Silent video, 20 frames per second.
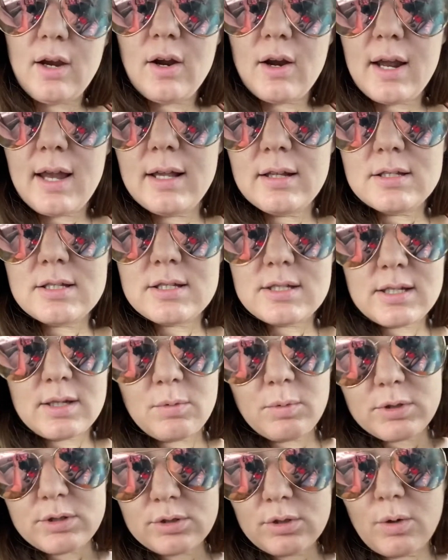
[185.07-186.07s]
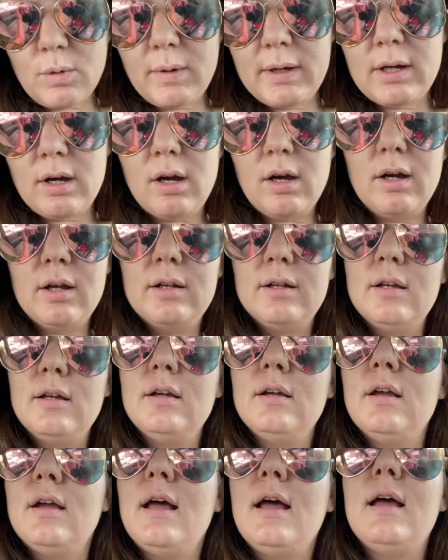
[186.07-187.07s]
and see what's going on
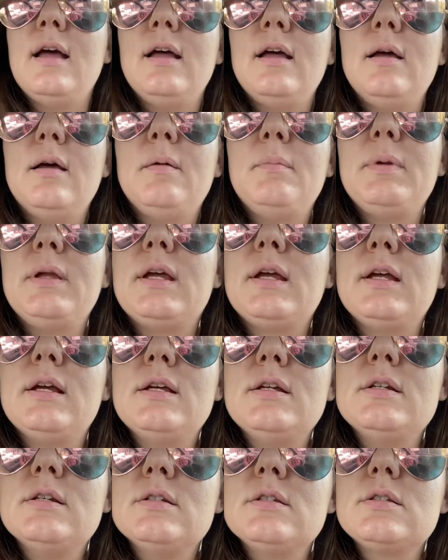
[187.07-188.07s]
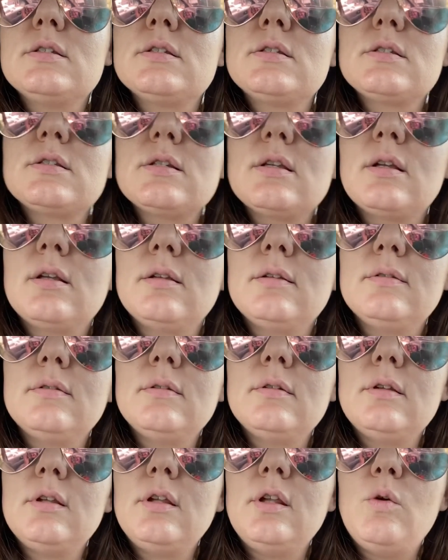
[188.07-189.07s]
because
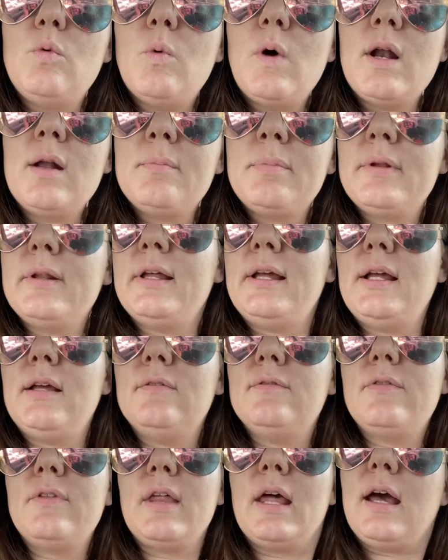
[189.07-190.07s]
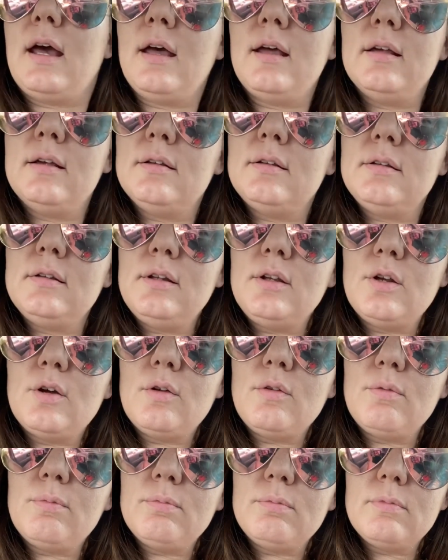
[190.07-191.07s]
you want to believe that, you
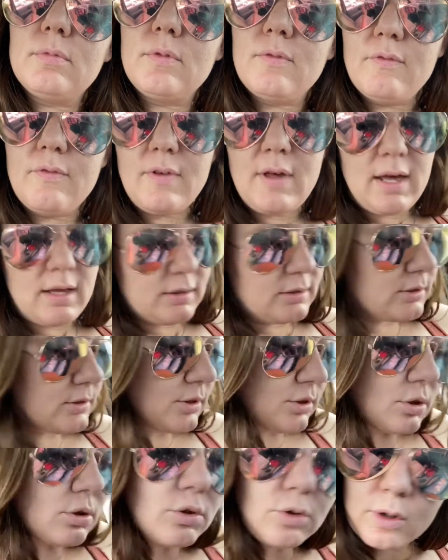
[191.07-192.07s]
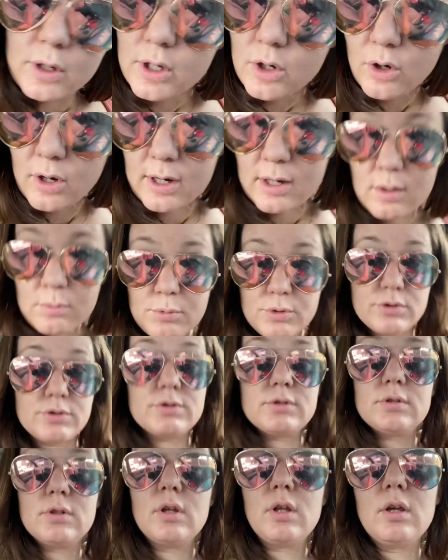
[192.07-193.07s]
know, vets treat your
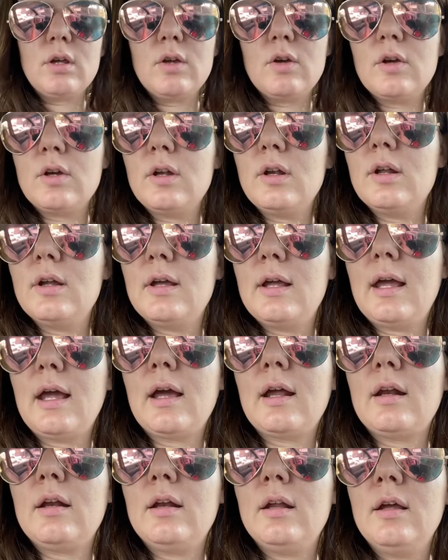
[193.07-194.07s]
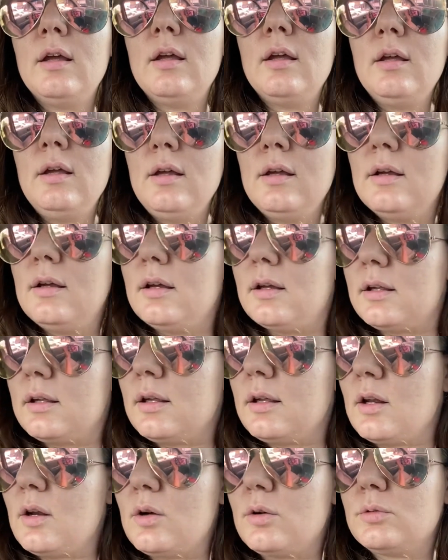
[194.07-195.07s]
animals good and
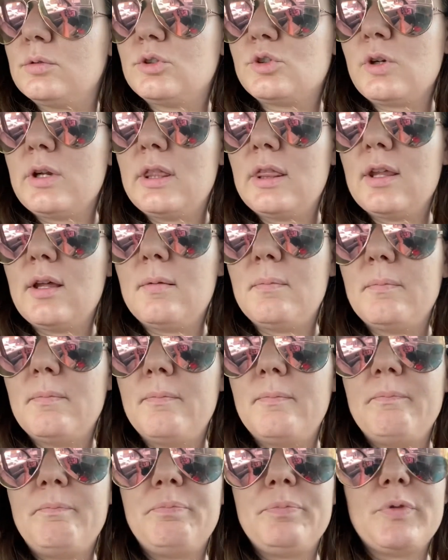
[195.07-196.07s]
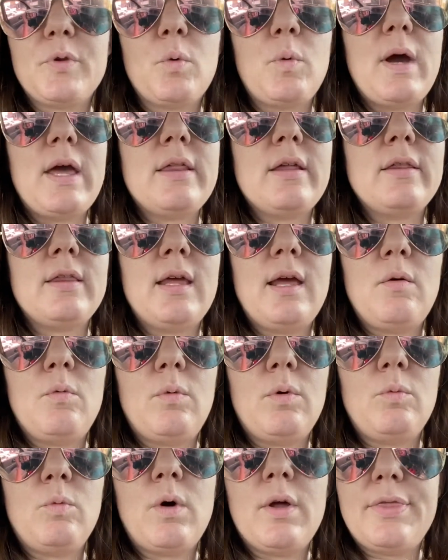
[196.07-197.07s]
you know, treat them the way that they
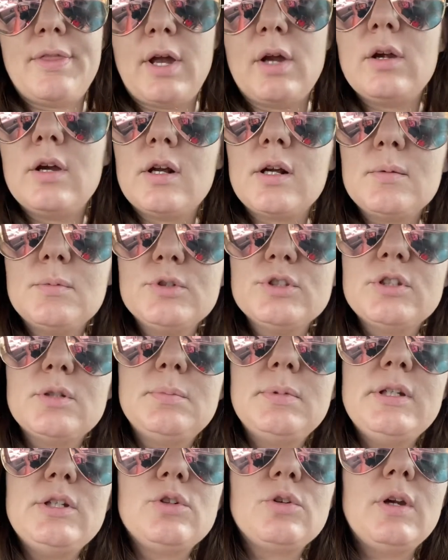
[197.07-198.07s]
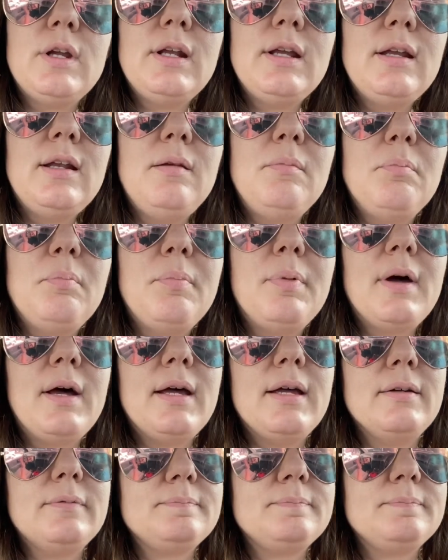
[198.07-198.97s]
would want their animals to be treated, but